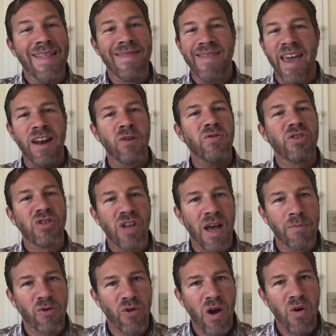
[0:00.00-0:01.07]
they don't
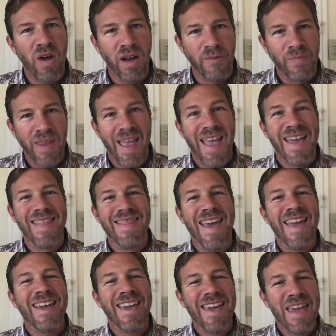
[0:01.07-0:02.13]
stop growing.
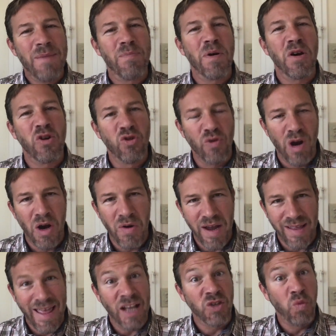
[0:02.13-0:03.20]
They keep
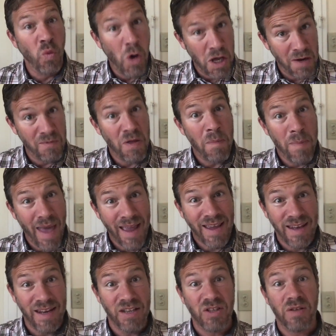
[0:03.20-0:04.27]
growing. That's one of the
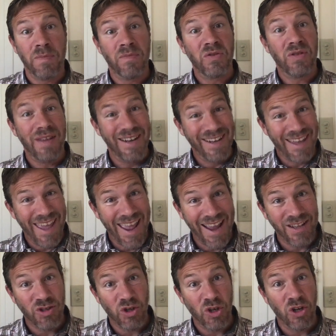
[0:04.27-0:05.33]
mechanisms that
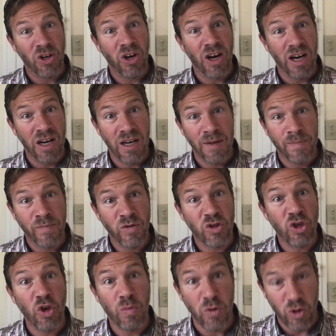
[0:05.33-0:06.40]
cancer
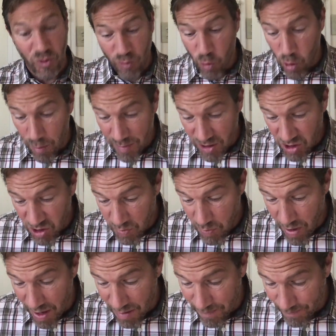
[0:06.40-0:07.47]
tumors form and
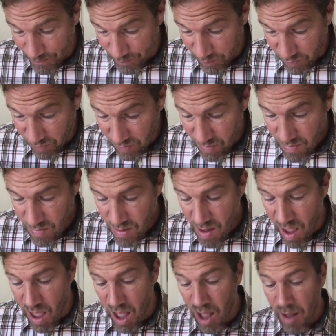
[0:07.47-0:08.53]
spread.
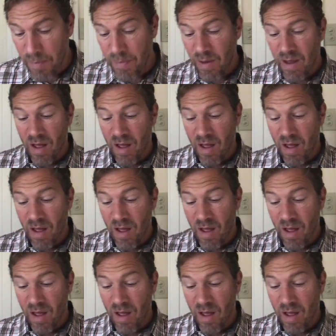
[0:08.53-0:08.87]
Another